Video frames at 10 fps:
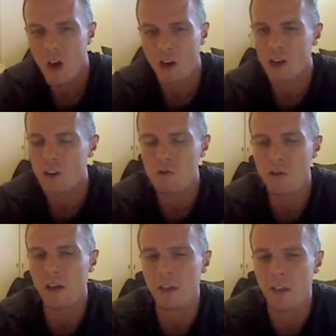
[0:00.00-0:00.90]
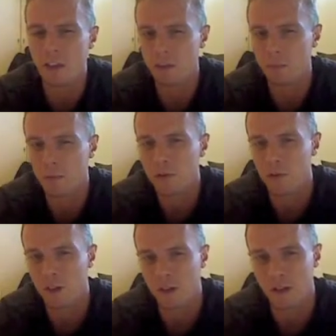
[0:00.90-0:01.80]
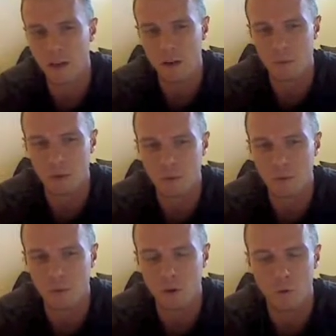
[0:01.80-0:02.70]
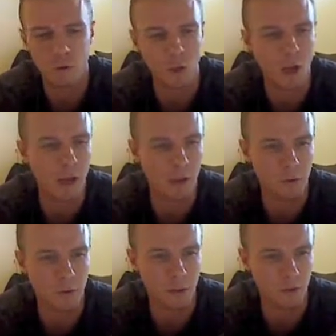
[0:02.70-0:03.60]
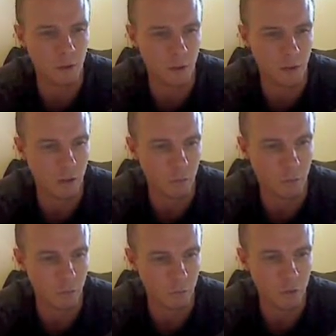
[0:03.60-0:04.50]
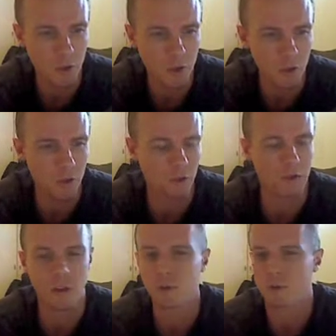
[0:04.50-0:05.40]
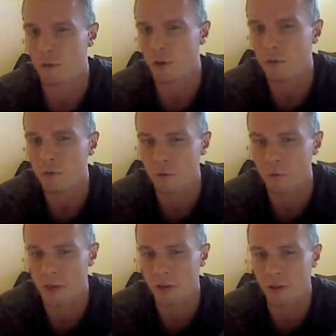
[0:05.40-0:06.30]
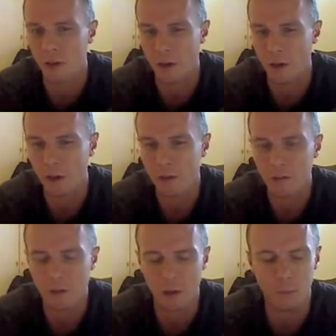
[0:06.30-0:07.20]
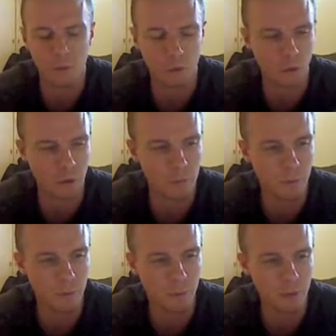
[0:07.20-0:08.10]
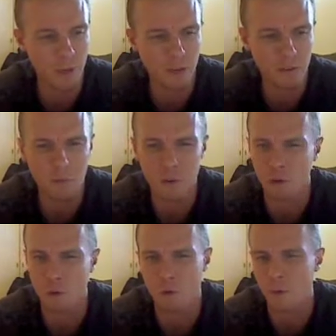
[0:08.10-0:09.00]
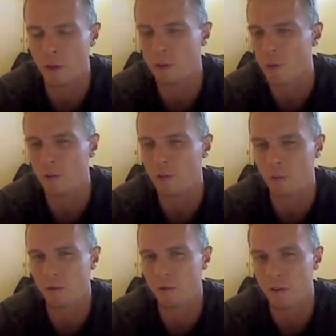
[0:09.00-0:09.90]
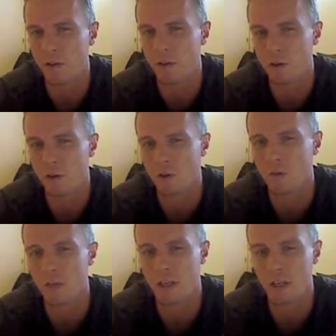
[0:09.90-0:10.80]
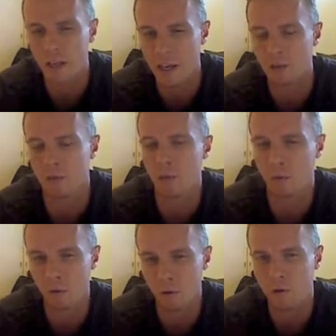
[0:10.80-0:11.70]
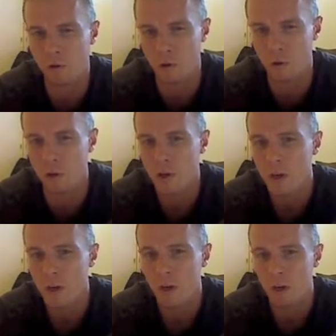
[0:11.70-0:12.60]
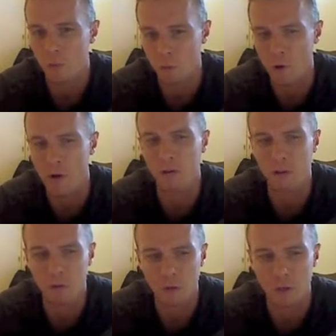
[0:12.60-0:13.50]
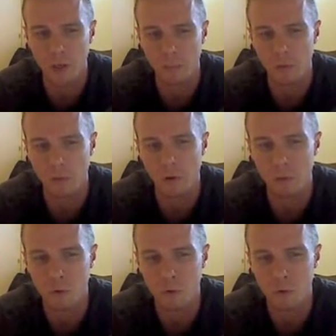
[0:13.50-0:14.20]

I don't track that explicitly in the database, so I've got to rely on things like the number of success results from the underlying table storage, but we're seeing somewhere in the order of about 25% of the accounts that were searched for were actually turning up in one of the